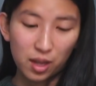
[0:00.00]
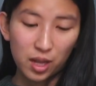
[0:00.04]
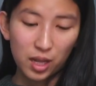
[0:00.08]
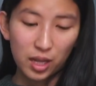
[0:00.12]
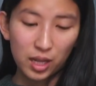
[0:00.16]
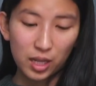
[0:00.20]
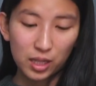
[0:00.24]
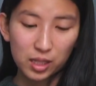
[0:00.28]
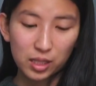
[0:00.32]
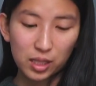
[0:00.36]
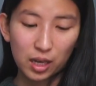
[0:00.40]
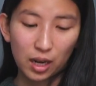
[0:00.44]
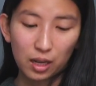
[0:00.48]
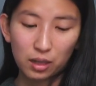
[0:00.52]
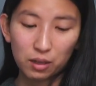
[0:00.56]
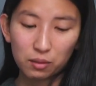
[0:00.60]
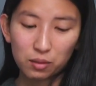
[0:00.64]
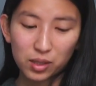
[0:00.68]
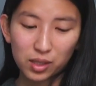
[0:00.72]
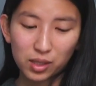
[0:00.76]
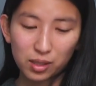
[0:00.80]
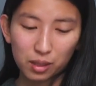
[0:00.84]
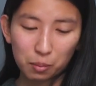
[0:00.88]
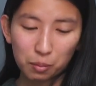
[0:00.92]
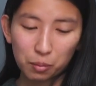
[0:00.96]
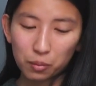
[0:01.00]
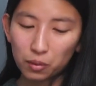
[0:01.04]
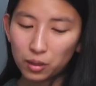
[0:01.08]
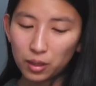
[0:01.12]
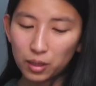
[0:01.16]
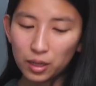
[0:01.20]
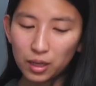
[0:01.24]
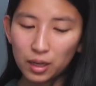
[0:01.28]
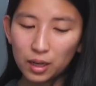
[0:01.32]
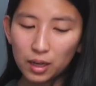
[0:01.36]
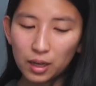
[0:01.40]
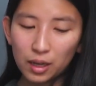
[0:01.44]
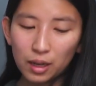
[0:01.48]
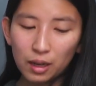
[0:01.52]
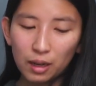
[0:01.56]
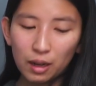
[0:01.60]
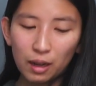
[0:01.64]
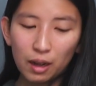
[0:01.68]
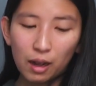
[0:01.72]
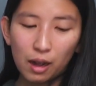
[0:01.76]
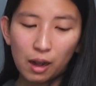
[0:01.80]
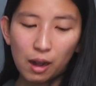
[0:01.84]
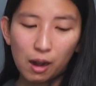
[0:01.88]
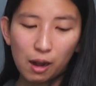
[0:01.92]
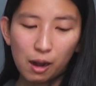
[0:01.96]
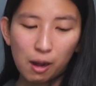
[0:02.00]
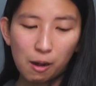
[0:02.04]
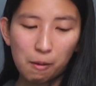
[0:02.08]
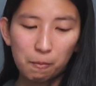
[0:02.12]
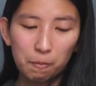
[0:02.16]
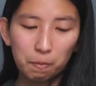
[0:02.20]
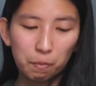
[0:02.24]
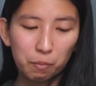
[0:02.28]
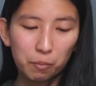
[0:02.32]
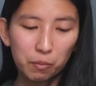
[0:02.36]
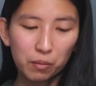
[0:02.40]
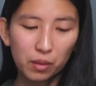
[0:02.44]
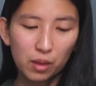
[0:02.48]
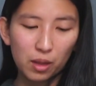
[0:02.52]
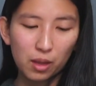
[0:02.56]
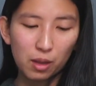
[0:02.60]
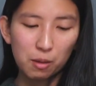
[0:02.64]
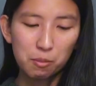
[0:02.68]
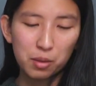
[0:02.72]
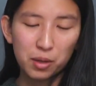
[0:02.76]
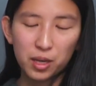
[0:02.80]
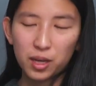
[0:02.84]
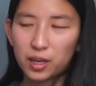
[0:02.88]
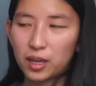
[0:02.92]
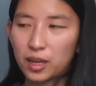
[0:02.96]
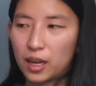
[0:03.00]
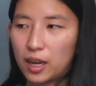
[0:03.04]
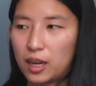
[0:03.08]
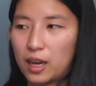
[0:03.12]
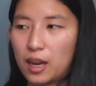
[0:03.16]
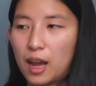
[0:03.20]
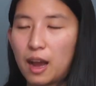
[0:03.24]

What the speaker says: It's kind of slippery, but again,